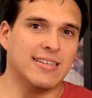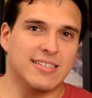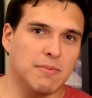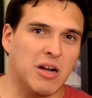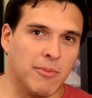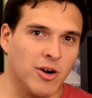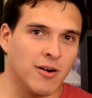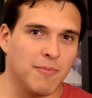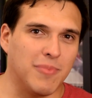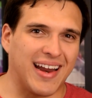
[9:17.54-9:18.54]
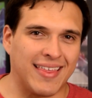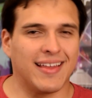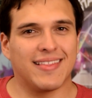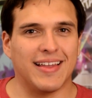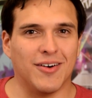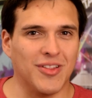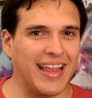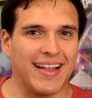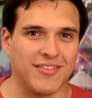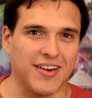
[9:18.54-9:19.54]
It's a bummer, but I think the only
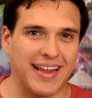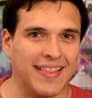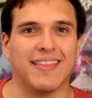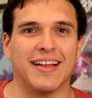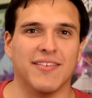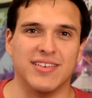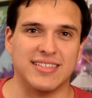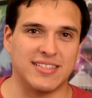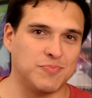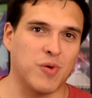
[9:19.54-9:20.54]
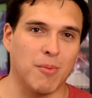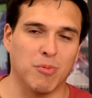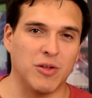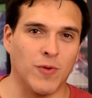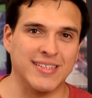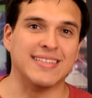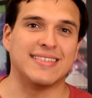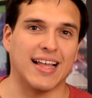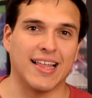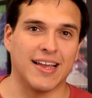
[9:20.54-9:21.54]
answer I can think of is it probably wasn't
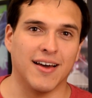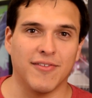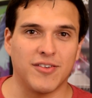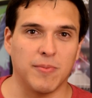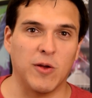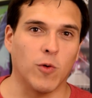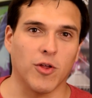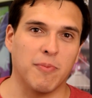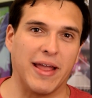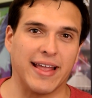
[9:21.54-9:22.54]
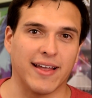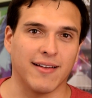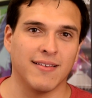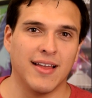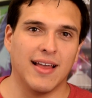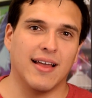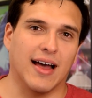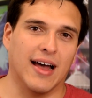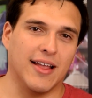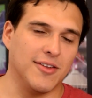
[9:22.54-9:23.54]
selling enough to be worth making.
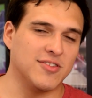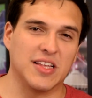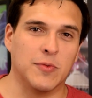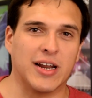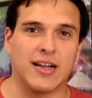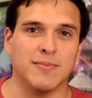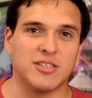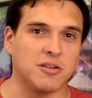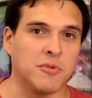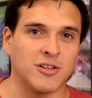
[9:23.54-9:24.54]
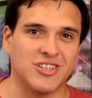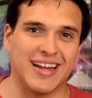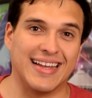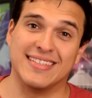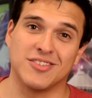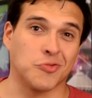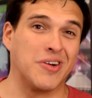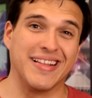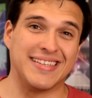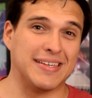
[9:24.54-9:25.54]
Usually when it comes to merchandise, it's
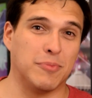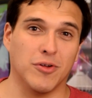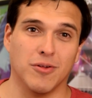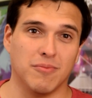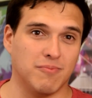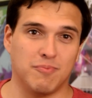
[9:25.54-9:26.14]
really simple,